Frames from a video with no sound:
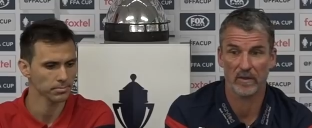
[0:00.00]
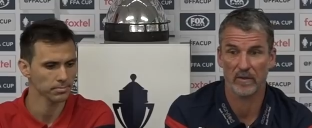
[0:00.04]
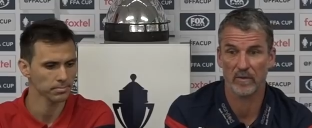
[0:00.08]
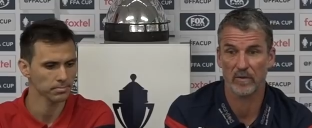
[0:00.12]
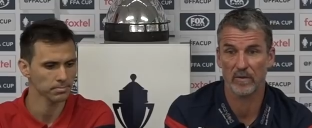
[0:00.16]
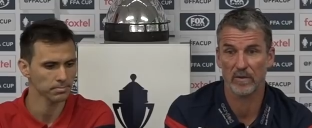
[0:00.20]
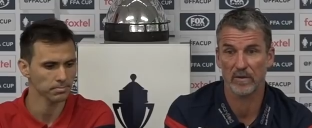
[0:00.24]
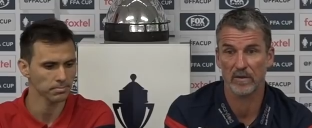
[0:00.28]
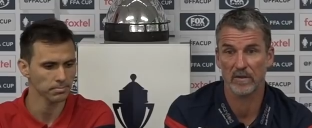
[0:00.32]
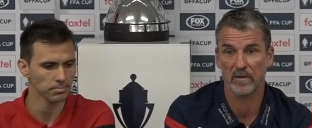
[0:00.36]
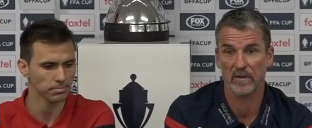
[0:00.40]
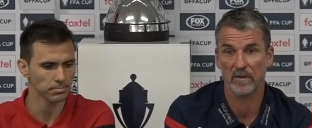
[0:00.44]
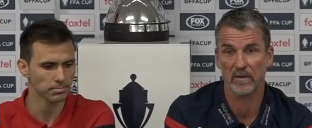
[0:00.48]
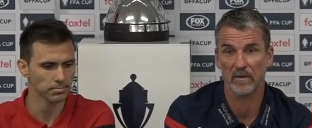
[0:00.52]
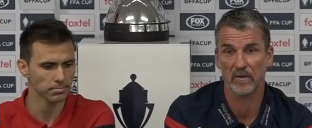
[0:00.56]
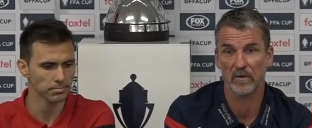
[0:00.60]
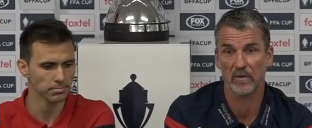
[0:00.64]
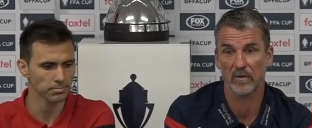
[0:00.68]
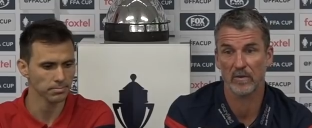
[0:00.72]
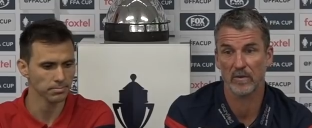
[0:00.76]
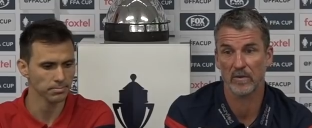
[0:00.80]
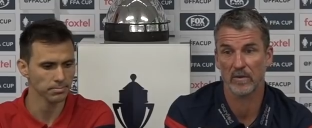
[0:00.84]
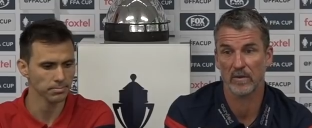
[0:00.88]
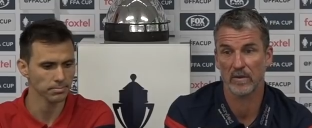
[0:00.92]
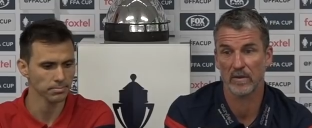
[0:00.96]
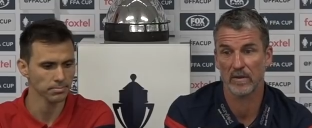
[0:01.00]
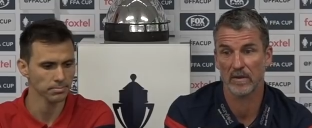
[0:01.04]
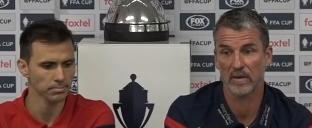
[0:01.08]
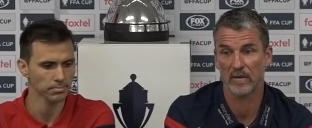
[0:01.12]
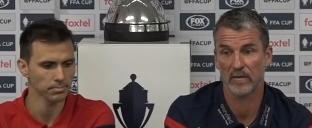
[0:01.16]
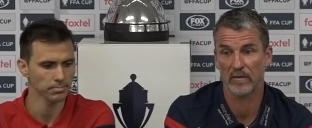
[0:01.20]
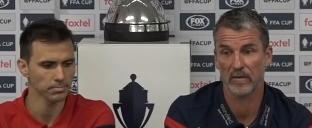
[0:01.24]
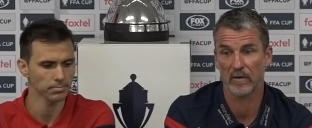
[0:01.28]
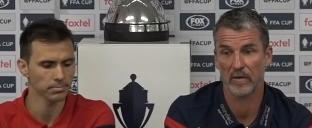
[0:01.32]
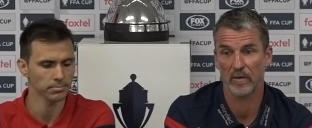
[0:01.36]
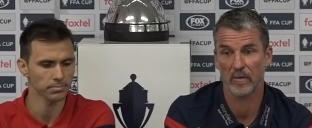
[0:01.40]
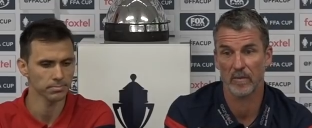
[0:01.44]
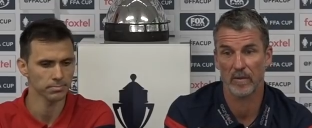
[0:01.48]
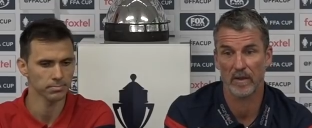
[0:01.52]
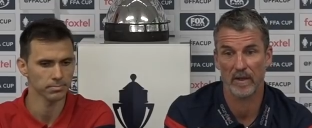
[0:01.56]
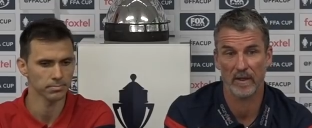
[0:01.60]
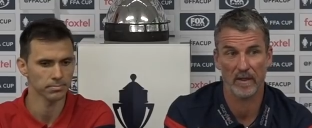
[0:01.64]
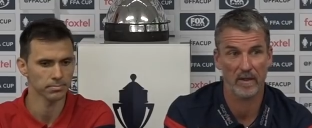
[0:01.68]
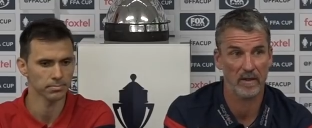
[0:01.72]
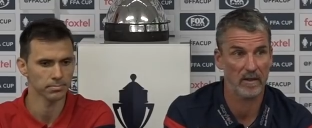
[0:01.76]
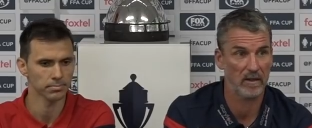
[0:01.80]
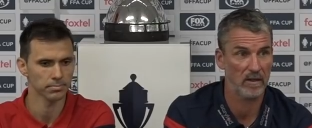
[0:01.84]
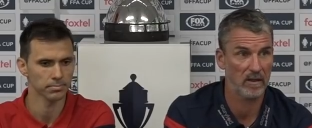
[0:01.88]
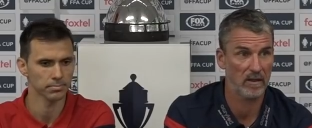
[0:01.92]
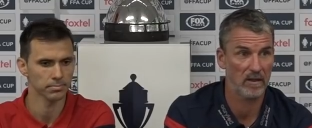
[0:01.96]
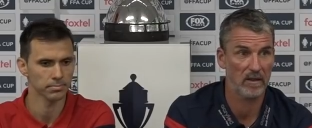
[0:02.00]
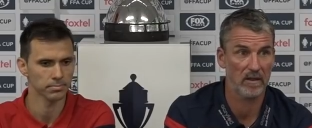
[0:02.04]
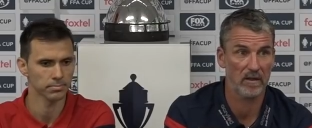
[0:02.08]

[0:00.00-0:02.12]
Speaker 1: a good new foreign player